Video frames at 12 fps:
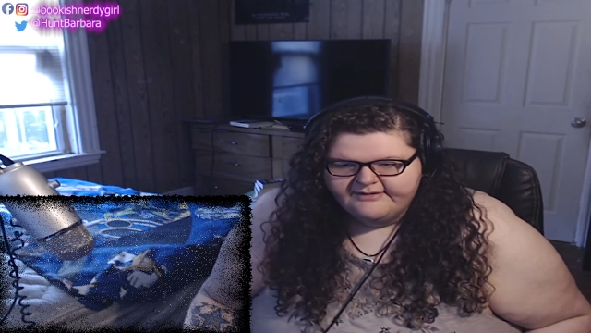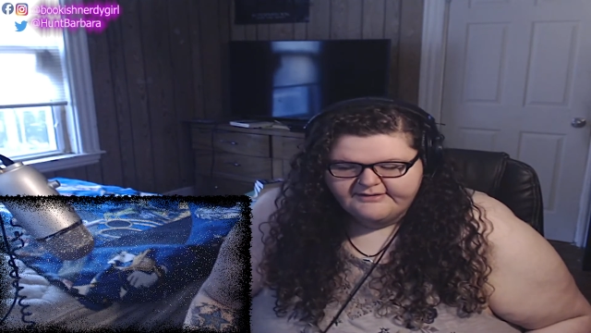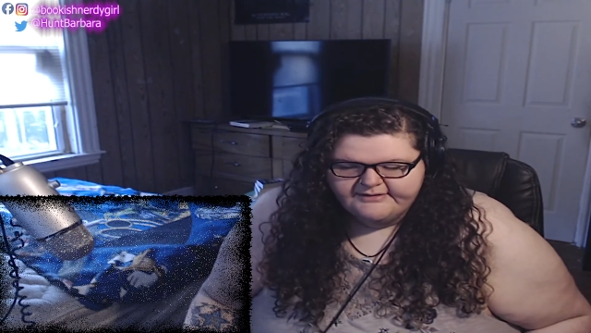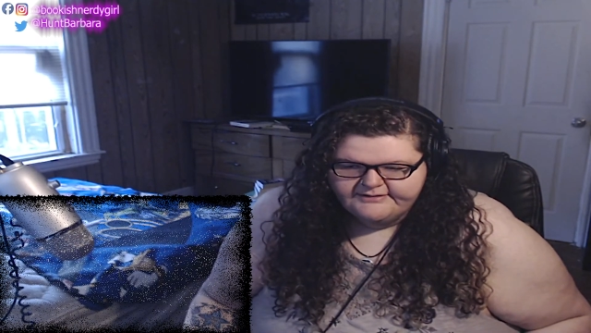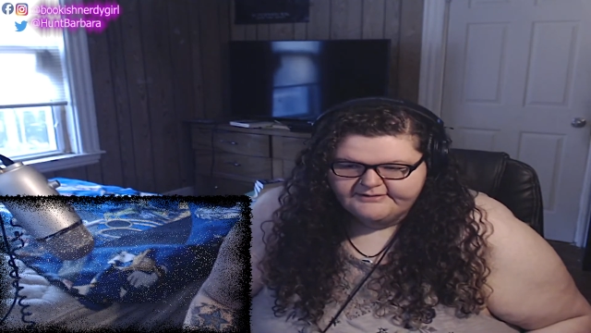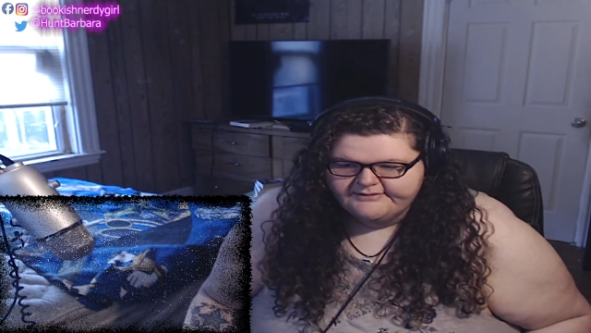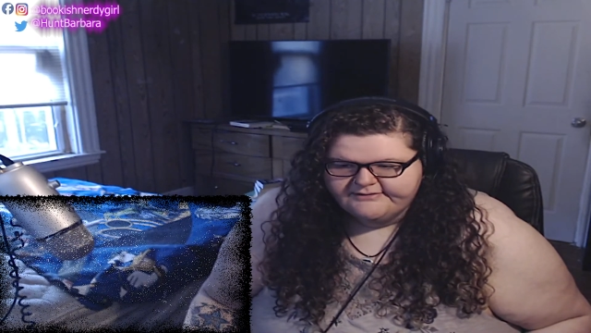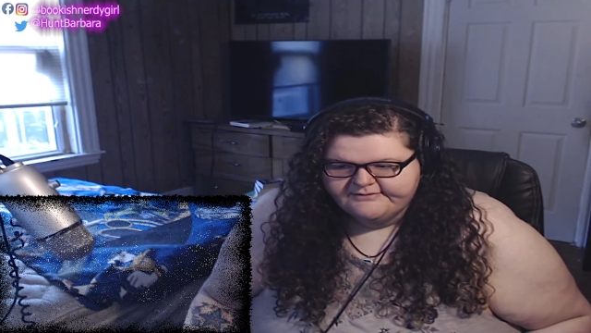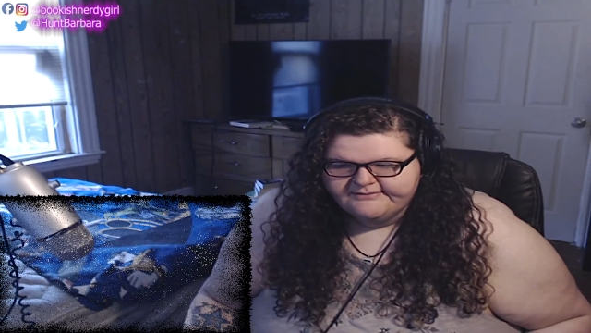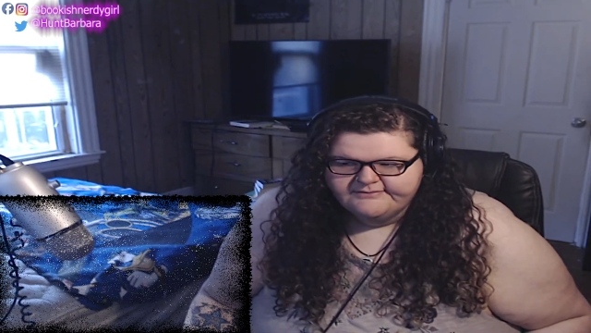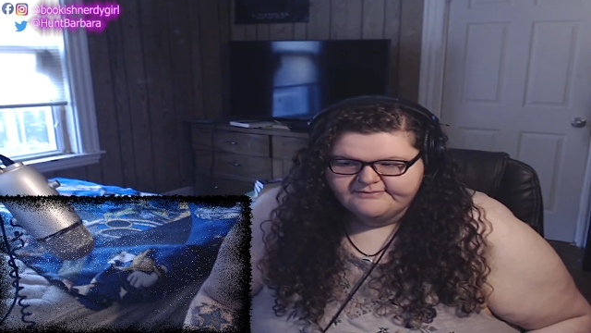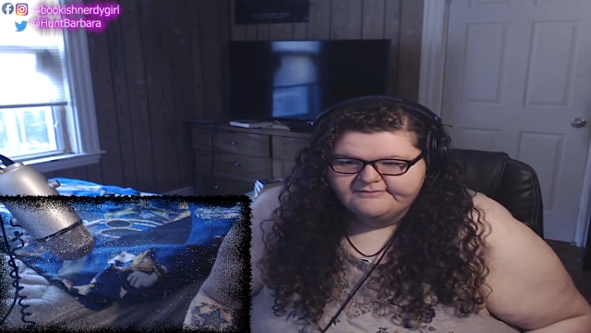
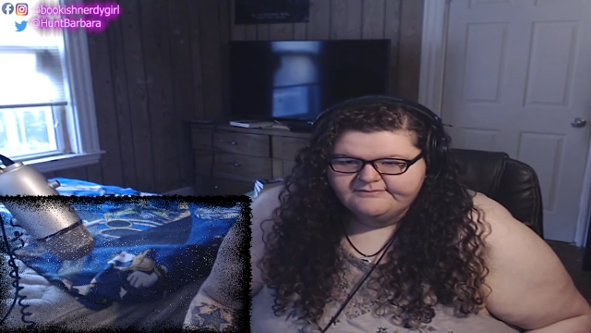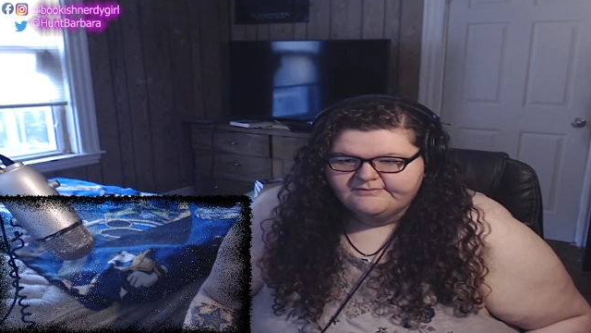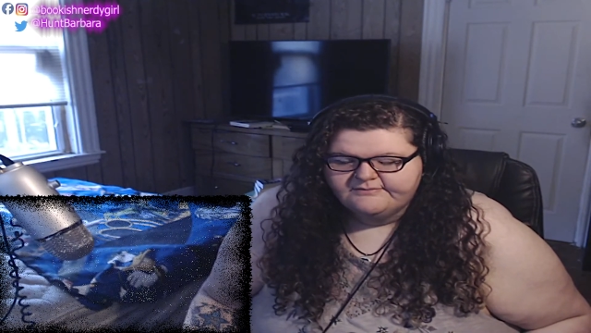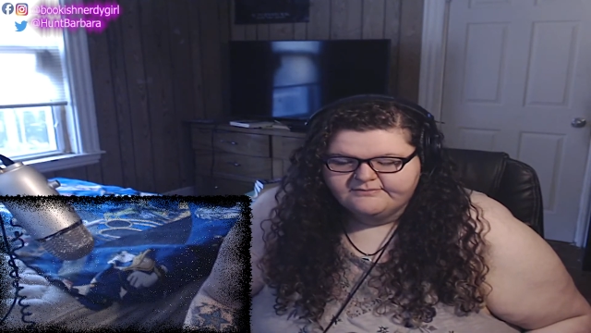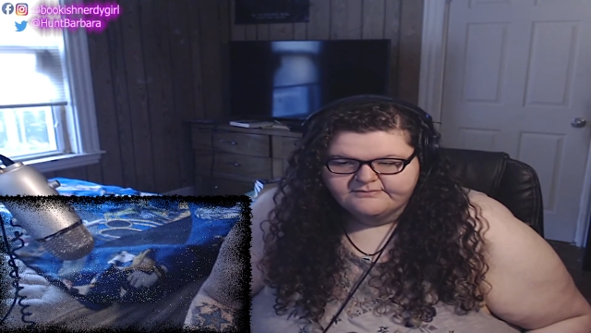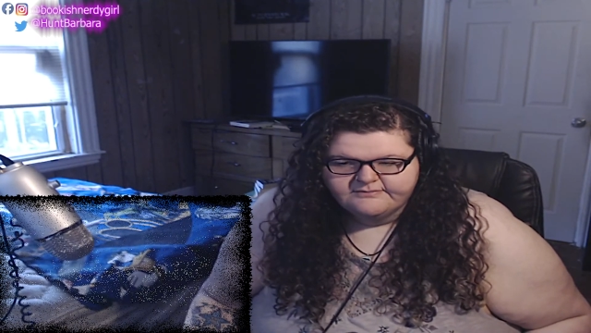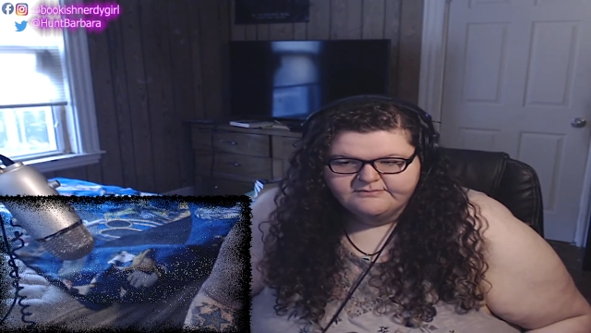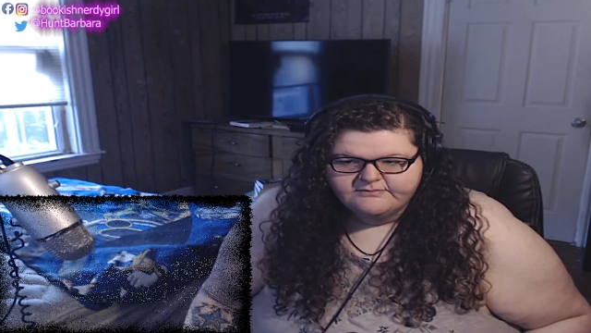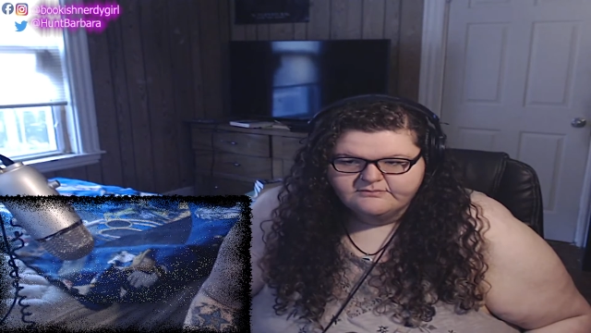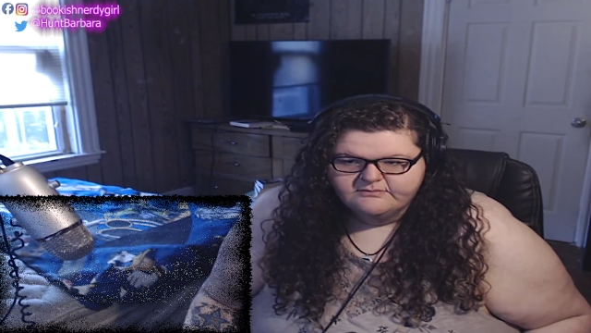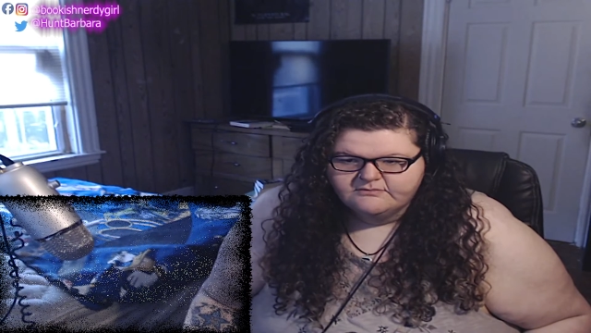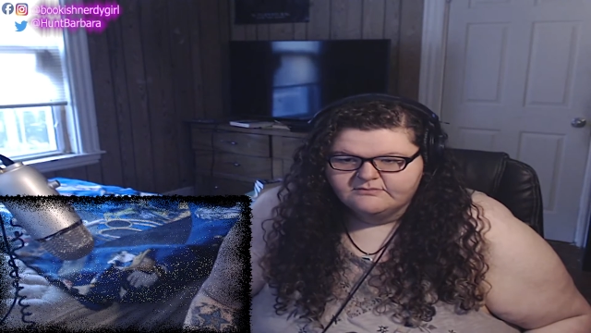
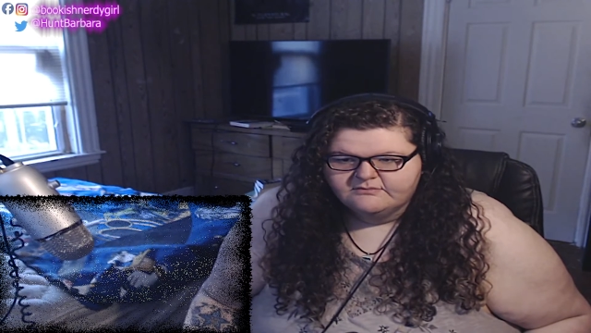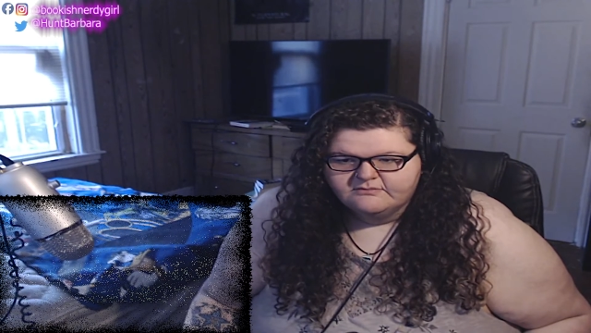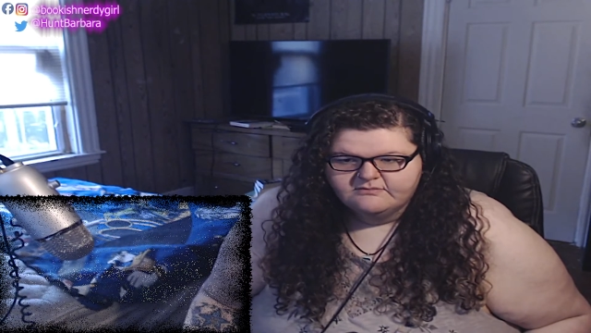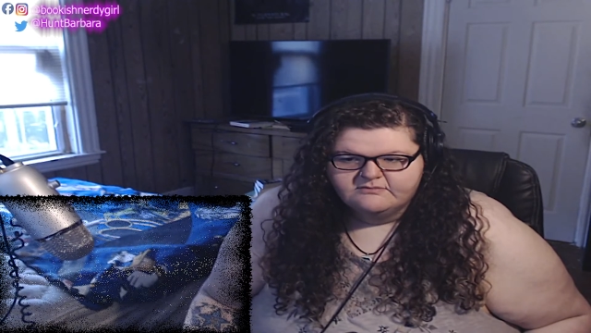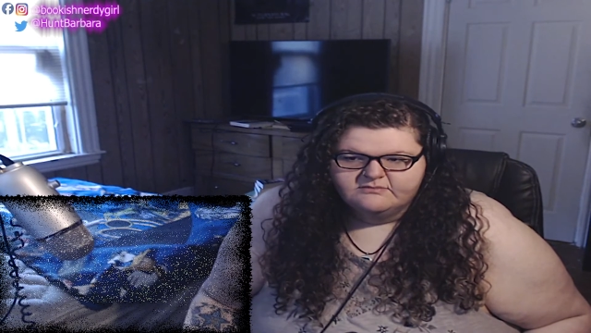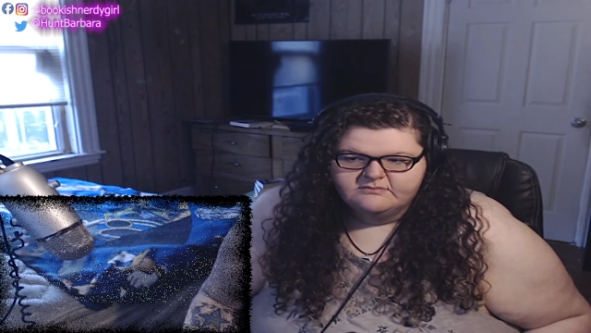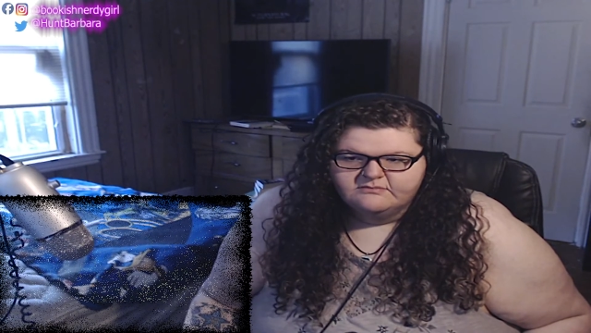Nothing is said.